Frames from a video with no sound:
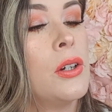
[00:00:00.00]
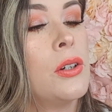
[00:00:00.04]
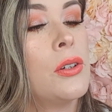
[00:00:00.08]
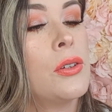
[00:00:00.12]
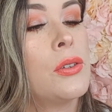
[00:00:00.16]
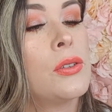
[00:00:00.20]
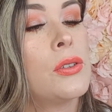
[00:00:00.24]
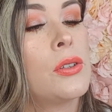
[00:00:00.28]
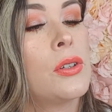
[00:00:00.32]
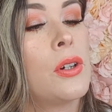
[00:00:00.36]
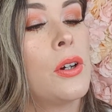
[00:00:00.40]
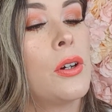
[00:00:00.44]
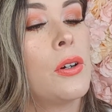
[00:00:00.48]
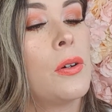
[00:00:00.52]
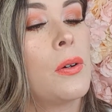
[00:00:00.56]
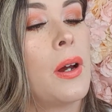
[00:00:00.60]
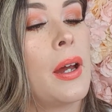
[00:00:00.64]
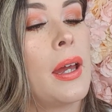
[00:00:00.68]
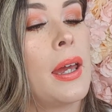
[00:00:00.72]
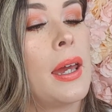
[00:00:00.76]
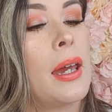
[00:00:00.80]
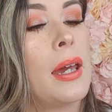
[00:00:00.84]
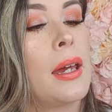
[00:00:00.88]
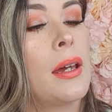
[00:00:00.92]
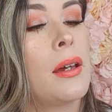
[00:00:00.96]
So I
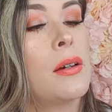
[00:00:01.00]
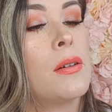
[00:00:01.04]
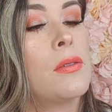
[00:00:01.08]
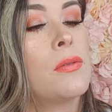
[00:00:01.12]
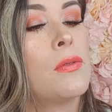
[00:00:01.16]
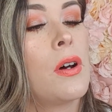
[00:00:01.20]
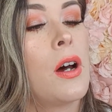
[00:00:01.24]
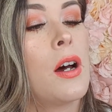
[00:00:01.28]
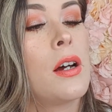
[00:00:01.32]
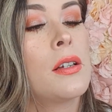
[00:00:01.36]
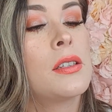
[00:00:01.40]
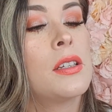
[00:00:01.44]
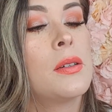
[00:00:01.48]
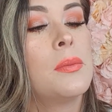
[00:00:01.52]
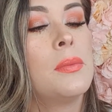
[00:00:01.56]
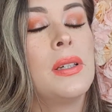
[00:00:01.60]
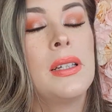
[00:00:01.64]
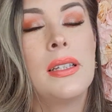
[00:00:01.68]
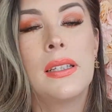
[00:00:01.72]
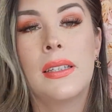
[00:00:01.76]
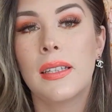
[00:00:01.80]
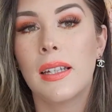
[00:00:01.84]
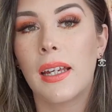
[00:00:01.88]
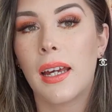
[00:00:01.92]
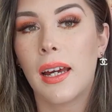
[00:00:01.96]
have
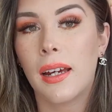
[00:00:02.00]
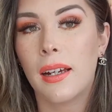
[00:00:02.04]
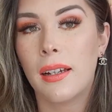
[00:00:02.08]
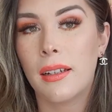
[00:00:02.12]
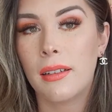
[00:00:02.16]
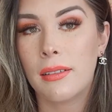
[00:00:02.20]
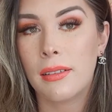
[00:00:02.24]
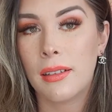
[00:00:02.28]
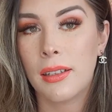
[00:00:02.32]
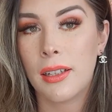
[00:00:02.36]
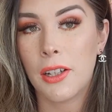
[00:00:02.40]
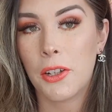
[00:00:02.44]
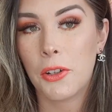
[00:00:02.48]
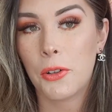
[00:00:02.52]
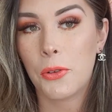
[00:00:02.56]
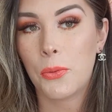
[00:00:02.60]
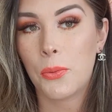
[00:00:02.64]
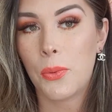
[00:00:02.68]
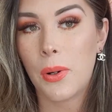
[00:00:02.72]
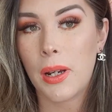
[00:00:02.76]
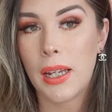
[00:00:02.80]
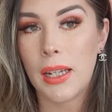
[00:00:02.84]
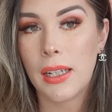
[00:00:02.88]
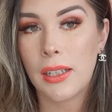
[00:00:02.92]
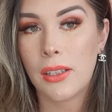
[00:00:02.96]
Artimisia,
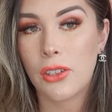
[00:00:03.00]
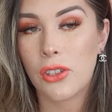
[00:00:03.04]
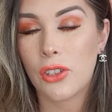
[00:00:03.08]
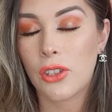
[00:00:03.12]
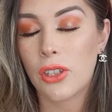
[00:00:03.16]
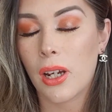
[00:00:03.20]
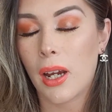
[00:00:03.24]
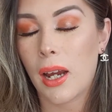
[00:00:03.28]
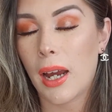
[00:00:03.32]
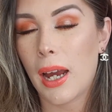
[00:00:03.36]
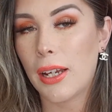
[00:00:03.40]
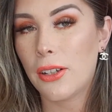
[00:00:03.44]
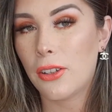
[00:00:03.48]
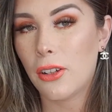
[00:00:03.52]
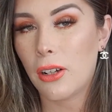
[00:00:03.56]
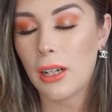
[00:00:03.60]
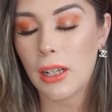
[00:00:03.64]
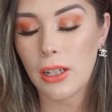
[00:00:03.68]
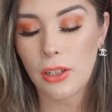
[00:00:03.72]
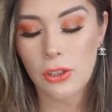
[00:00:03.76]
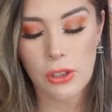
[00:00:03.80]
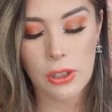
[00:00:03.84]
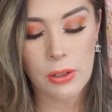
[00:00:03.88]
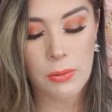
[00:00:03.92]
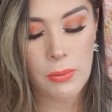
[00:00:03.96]
which I don't
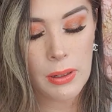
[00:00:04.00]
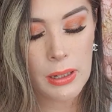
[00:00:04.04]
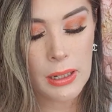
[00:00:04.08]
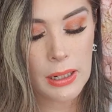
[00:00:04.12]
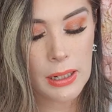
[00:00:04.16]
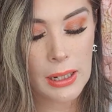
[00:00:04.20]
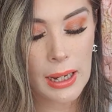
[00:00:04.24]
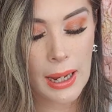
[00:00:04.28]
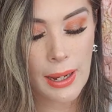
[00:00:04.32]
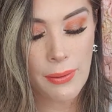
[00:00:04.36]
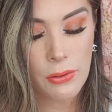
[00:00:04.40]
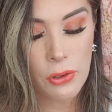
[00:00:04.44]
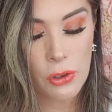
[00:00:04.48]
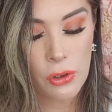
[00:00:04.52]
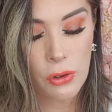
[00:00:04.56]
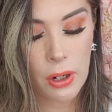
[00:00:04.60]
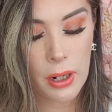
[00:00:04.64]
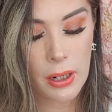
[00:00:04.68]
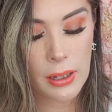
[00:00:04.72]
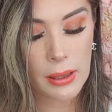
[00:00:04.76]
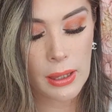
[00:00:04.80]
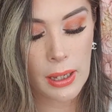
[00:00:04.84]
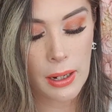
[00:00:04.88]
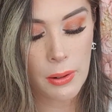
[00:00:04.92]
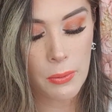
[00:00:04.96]
actually really, I haven't
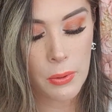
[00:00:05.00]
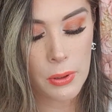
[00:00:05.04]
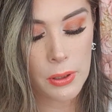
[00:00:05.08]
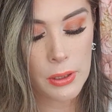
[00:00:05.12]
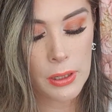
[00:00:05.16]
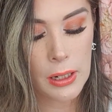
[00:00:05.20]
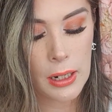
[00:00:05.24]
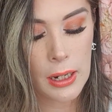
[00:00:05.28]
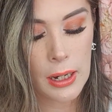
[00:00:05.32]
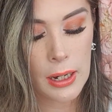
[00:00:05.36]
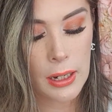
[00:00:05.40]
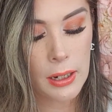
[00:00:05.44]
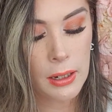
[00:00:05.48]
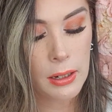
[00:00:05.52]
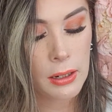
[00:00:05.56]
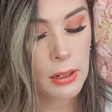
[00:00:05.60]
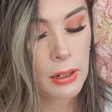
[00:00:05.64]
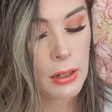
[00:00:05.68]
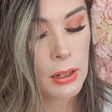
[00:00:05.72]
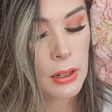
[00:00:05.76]
tried that one yet.